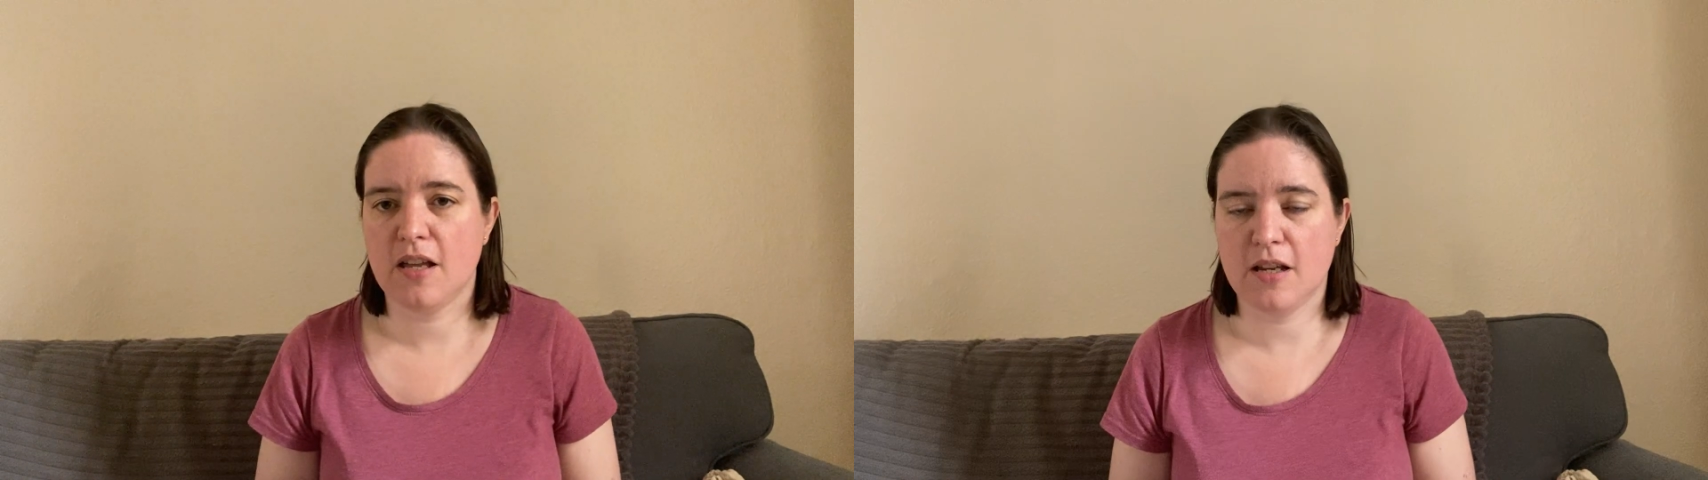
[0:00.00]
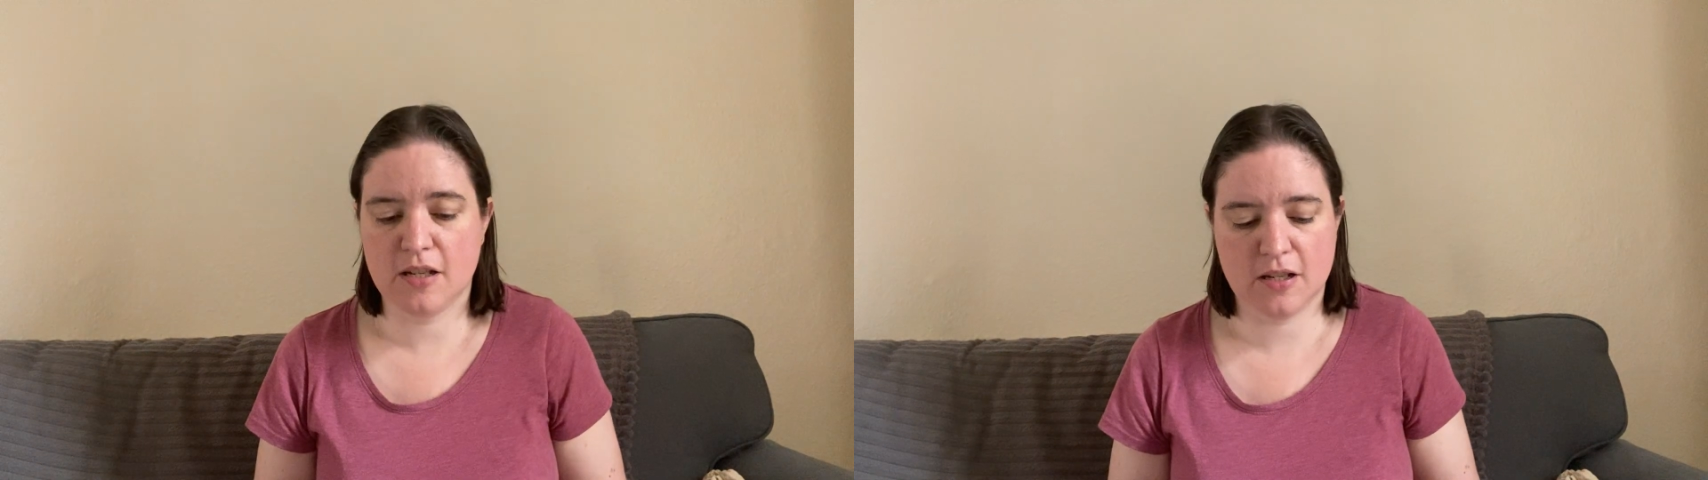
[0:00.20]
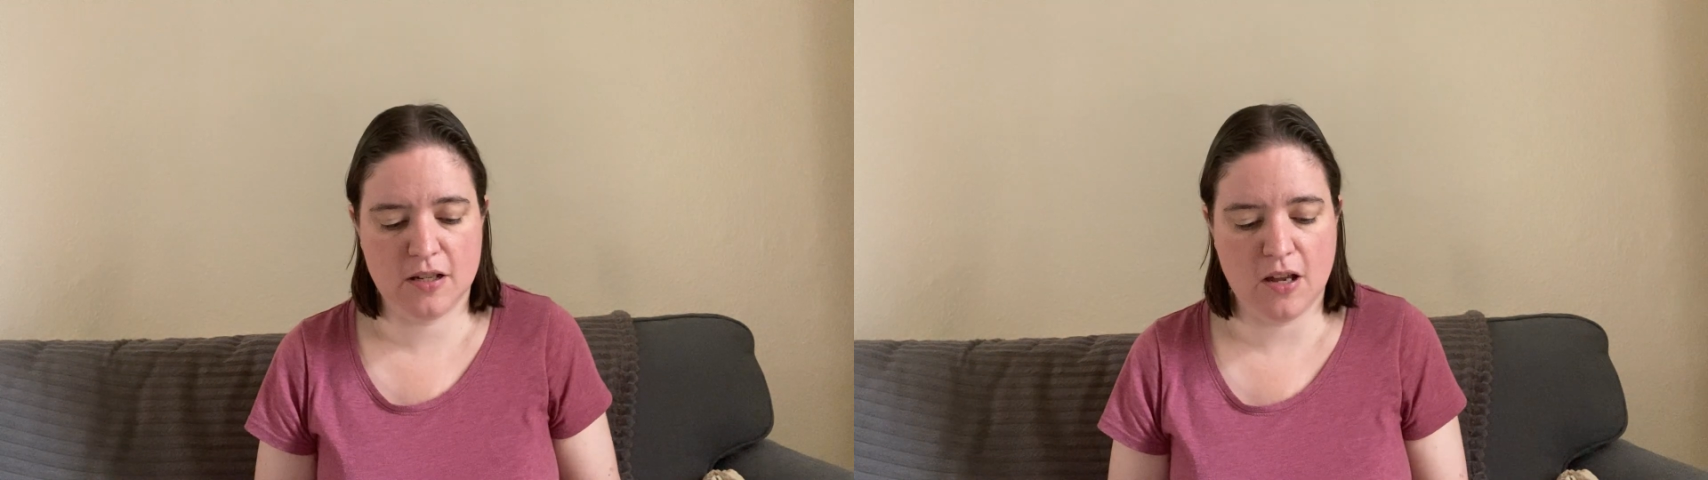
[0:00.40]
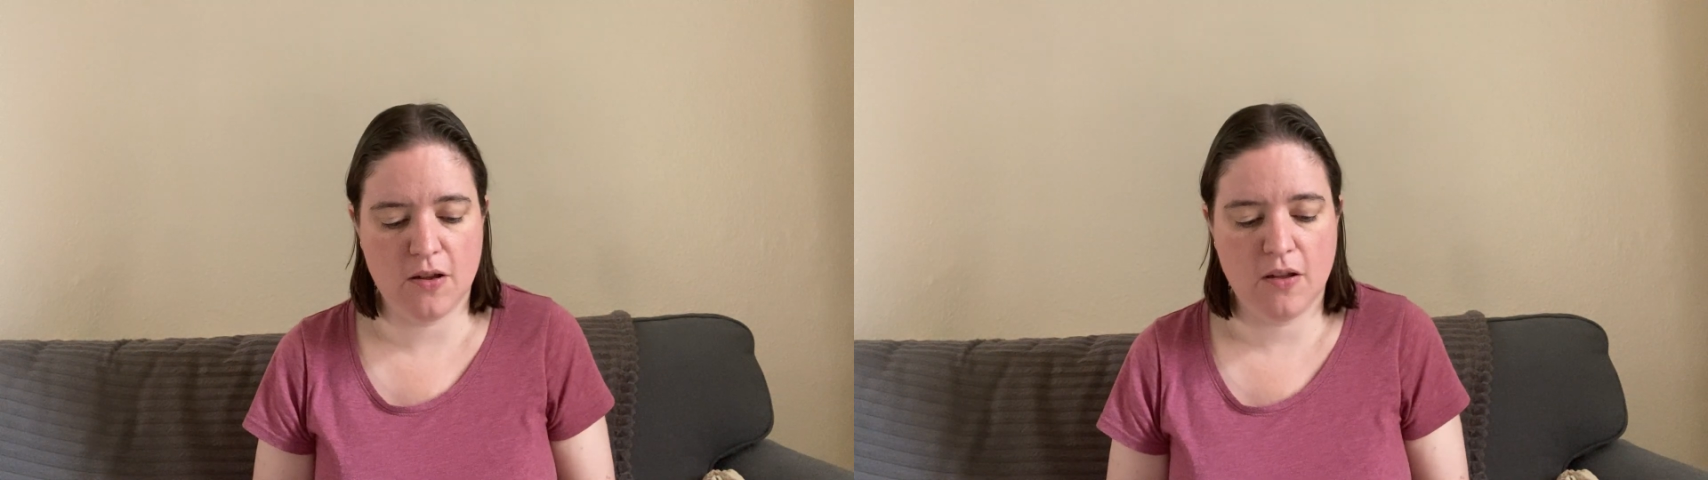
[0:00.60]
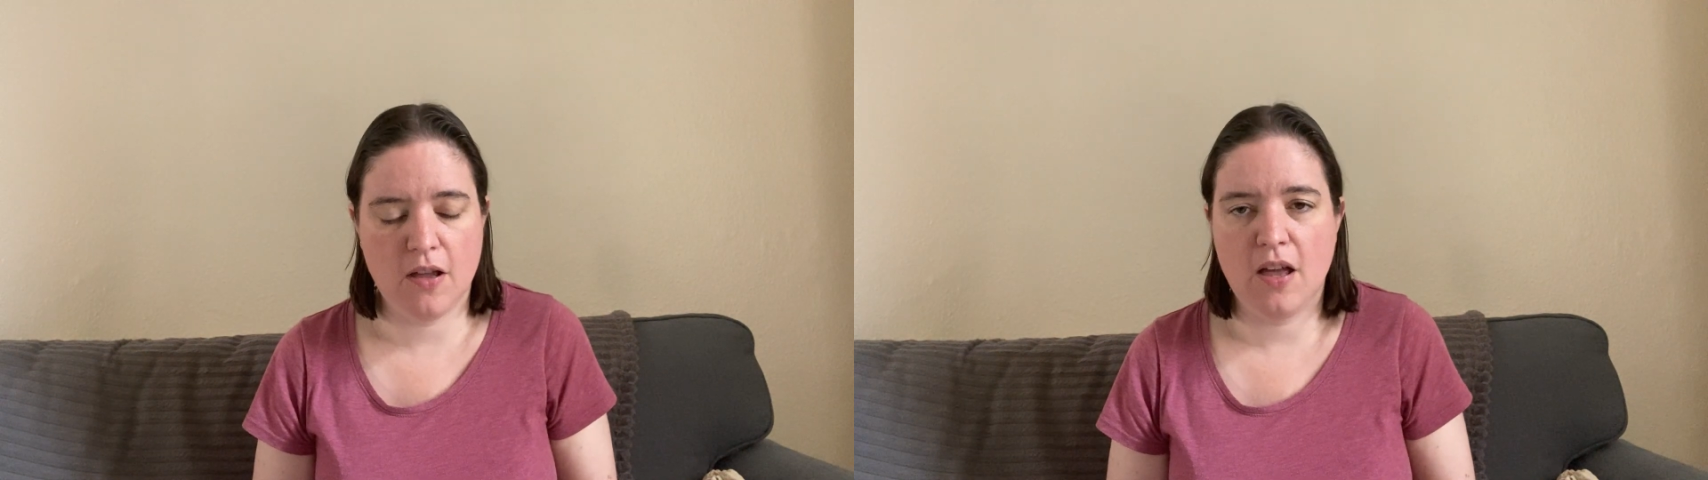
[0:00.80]
So
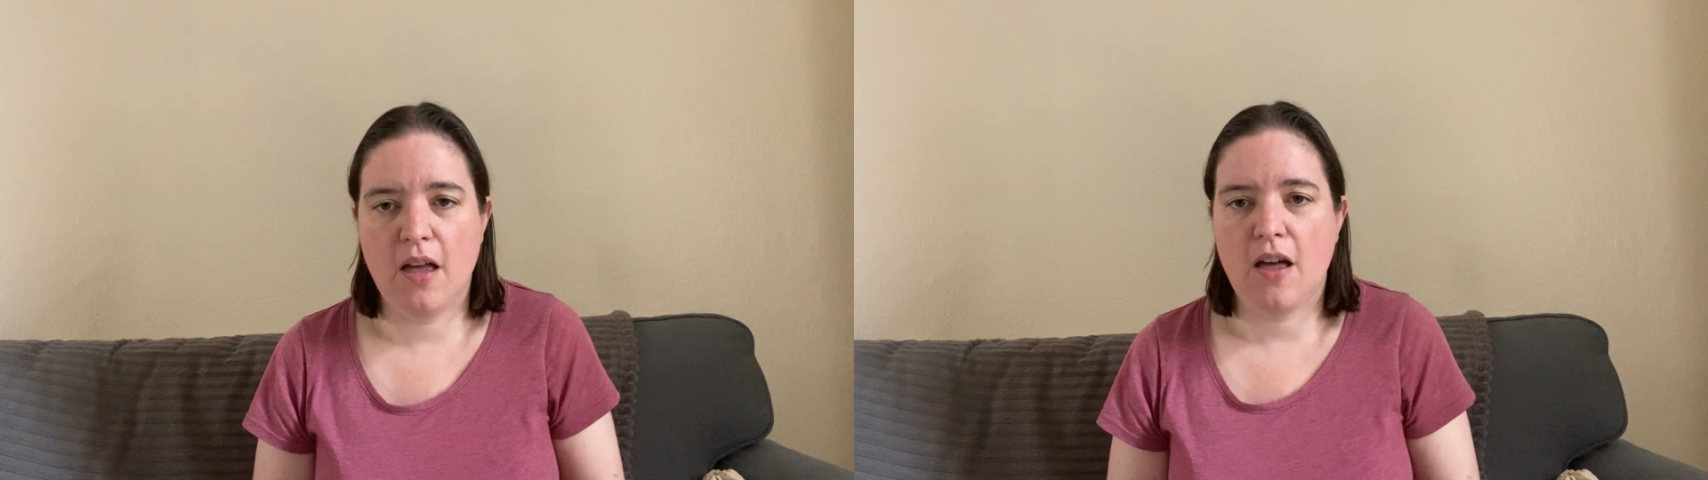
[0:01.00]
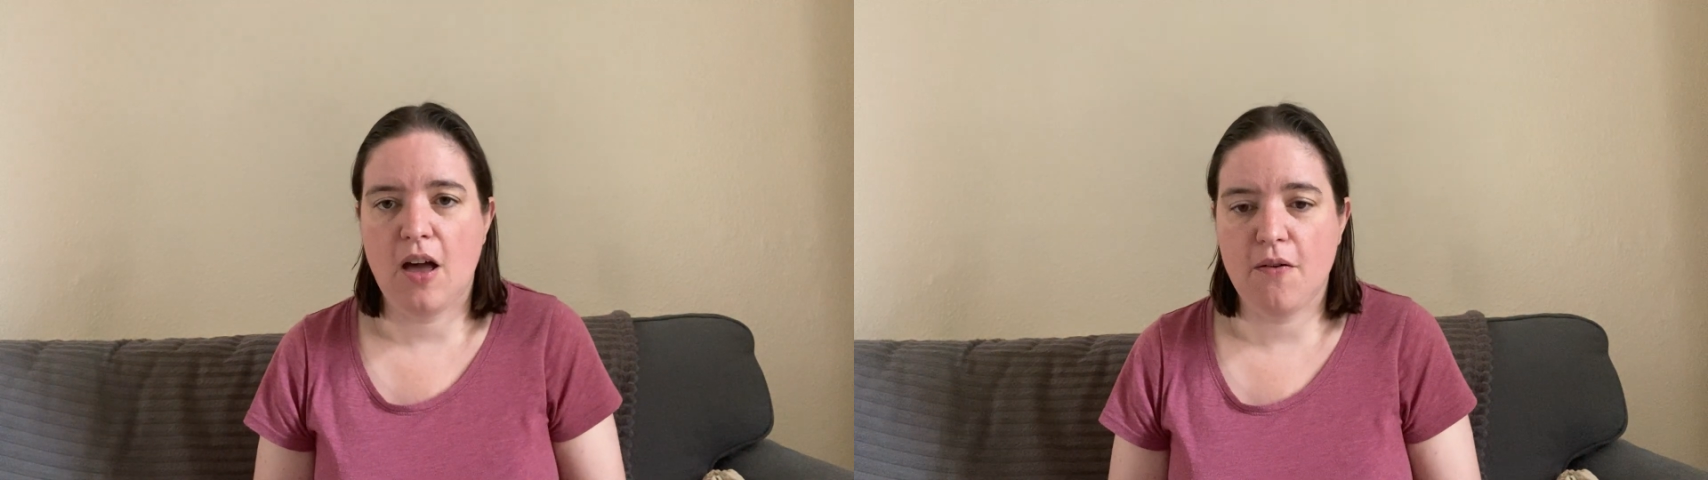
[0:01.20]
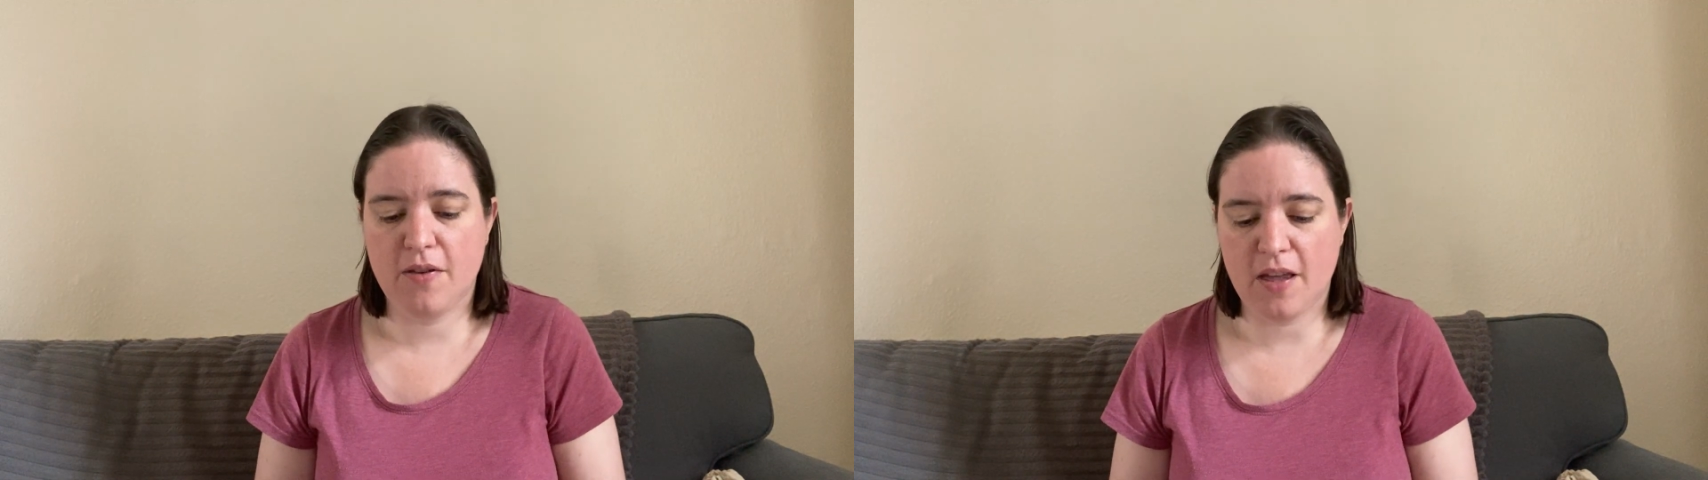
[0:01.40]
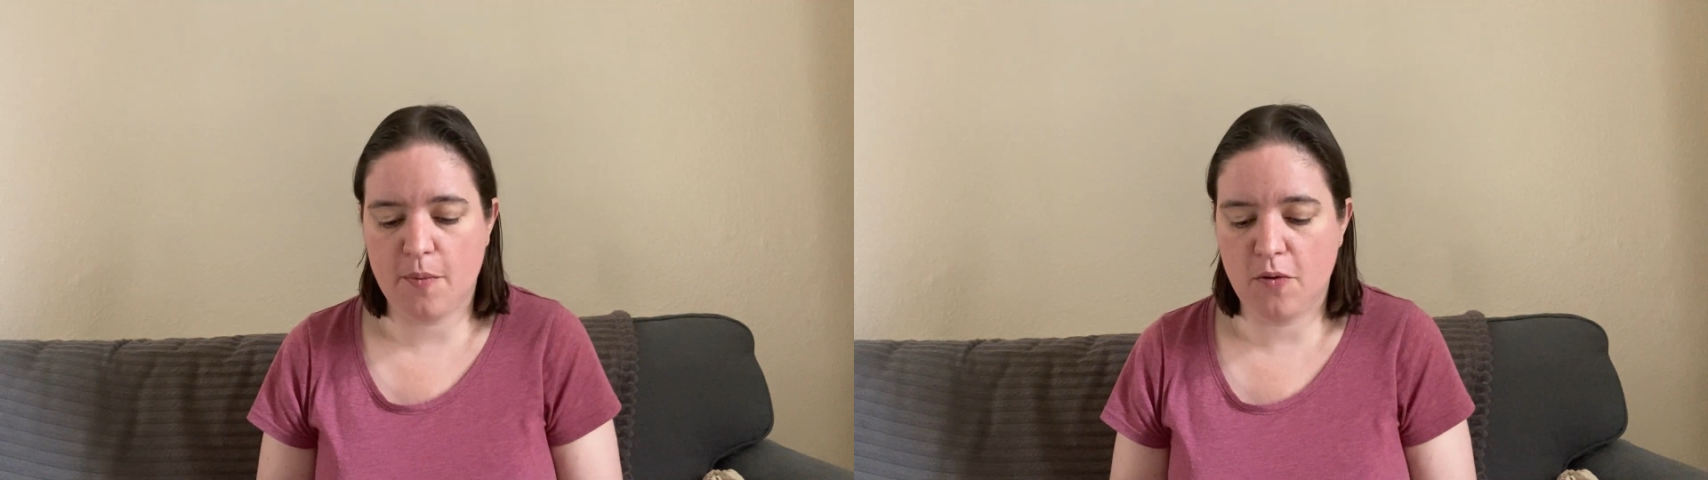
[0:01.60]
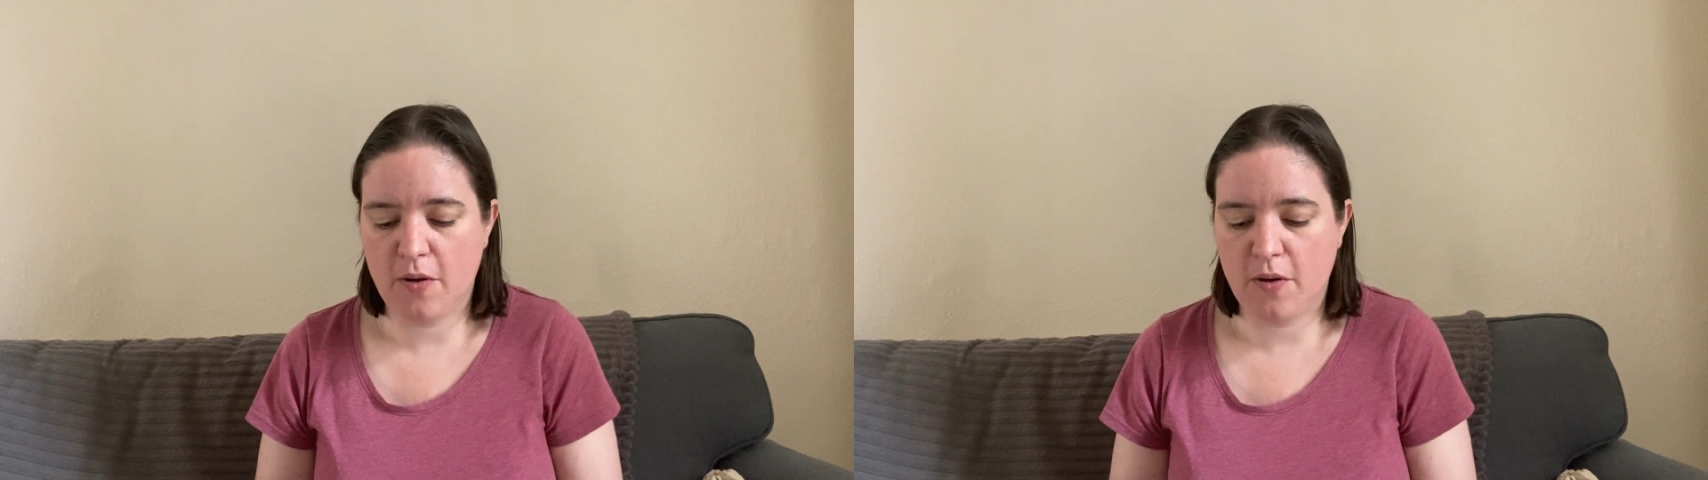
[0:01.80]
hopefully that will